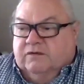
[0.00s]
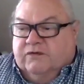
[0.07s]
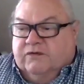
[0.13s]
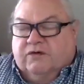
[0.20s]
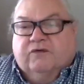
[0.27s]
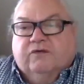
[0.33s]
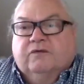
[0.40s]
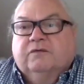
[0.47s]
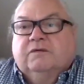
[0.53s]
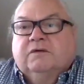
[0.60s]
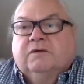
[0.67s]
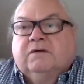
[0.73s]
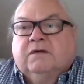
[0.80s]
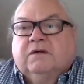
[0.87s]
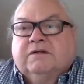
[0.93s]
through
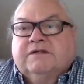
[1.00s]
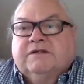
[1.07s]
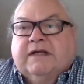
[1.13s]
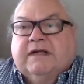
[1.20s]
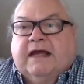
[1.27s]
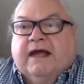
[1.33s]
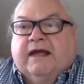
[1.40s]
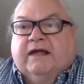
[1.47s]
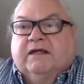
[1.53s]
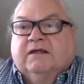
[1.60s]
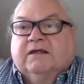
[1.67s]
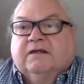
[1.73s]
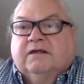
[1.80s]
today,